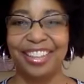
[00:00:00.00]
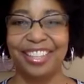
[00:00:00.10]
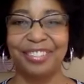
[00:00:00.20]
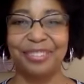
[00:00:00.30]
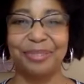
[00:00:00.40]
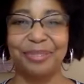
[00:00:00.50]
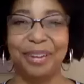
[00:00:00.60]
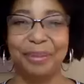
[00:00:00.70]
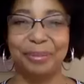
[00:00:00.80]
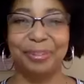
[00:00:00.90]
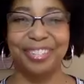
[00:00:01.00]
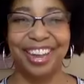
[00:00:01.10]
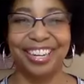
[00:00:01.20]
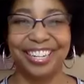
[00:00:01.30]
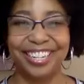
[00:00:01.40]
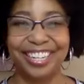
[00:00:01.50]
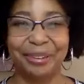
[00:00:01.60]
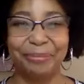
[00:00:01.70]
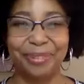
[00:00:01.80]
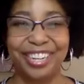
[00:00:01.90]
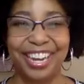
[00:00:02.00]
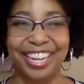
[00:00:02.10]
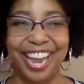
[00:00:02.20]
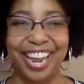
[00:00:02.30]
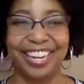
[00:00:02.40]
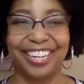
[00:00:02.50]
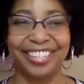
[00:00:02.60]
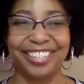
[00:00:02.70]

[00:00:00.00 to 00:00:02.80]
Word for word: This is Reading with Roshaunda. I'm Roshaunda Cade.